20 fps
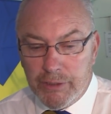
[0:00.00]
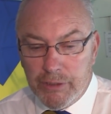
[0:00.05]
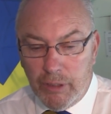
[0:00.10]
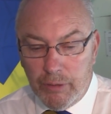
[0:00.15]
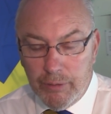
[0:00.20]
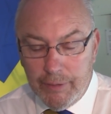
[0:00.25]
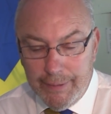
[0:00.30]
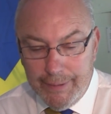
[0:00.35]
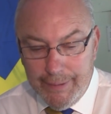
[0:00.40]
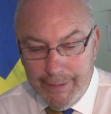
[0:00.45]

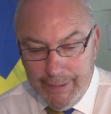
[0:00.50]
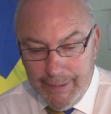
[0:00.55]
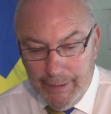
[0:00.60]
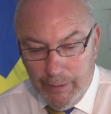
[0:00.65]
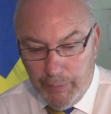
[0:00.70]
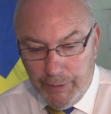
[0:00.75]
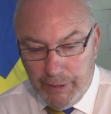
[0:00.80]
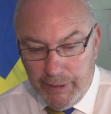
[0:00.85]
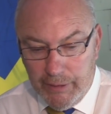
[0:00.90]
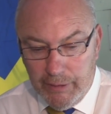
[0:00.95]
So
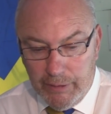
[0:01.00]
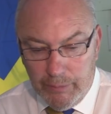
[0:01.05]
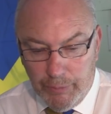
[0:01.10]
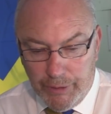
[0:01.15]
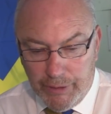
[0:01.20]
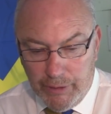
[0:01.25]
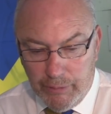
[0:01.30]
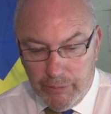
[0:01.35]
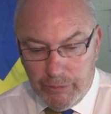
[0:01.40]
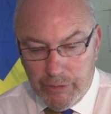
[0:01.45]
we
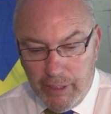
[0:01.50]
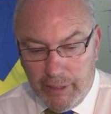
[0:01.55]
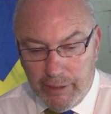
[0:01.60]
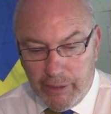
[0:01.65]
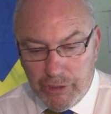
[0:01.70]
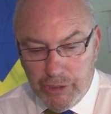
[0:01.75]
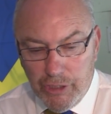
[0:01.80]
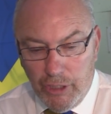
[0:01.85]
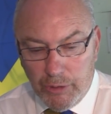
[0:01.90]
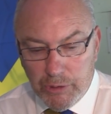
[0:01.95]
didn't take
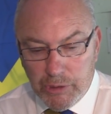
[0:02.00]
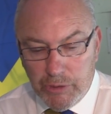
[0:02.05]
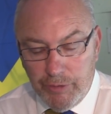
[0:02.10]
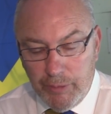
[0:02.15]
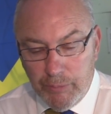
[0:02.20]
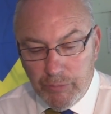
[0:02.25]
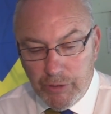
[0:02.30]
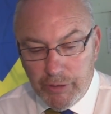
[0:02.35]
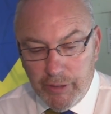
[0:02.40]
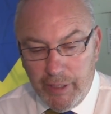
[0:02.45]
a chance of
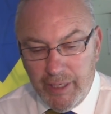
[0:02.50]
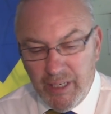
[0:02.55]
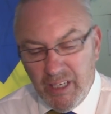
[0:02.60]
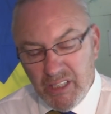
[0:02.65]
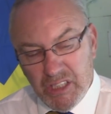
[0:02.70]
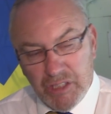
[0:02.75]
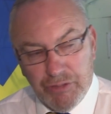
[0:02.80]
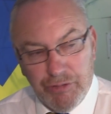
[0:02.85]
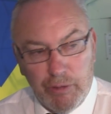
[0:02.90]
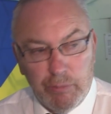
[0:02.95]
him today, and I
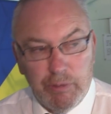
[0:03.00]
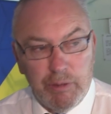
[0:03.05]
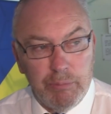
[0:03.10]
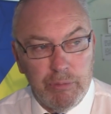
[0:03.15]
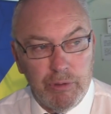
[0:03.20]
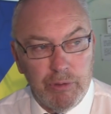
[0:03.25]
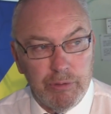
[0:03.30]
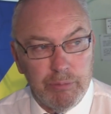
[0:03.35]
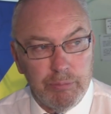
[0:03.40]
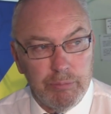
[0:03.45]
just felt we
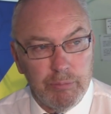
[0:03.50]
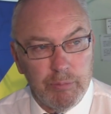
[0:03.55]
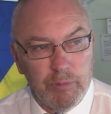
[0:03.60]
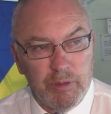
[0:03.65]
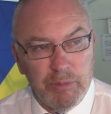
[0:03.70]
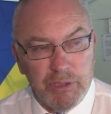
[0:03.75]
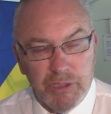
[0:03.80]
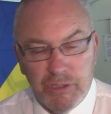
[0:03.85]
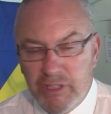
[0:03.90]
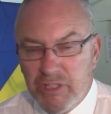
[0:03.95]

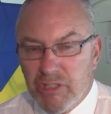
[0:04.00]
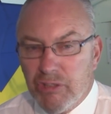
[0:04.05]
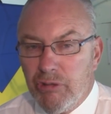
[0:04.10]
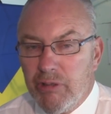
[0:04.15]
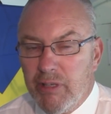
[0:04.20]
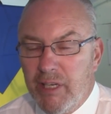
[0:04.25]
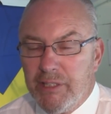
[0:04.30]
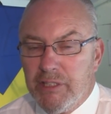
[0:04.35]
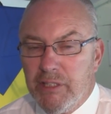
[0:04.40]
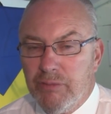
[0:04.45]
missed his
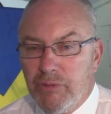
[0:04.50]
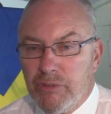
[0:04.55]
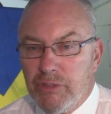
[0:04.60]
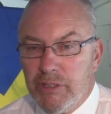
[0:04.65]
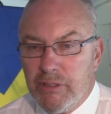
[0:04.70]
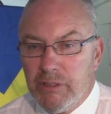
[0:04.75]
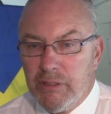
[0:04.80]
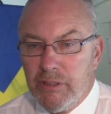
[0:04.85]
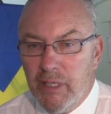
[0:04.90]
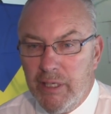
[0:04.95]
creativity
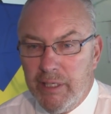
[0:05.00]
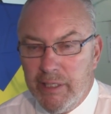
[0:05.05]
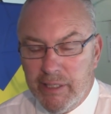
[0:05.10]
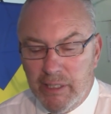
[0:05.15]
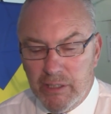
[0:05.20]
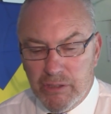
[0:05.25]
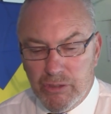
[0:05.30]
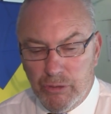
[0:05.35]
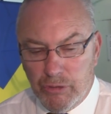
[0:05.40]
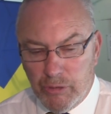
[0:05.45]
today. He
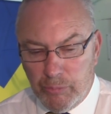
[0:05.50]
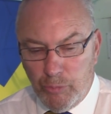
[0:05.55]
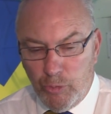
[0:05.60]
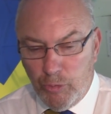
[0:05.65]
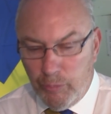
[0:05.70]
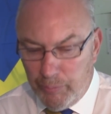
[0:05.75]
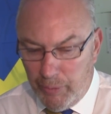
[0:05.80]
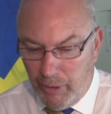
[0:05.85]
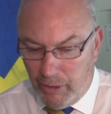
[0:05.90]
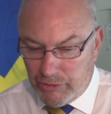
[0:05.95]
gets on the ball
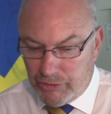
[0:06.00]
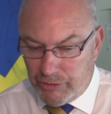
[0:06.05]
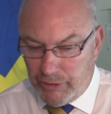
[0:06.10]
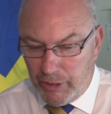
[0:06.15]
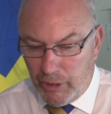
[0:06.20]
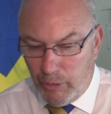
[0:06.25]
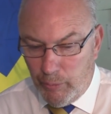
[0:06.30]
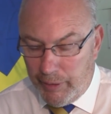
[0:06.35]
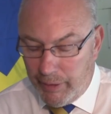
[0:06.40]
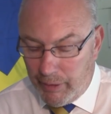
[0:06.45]
and passes
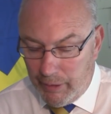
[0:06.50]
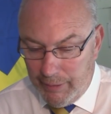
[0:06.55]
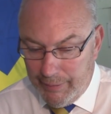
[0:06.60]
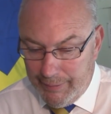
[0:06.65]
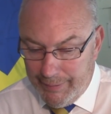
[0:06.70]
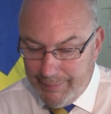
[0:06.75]
it quick.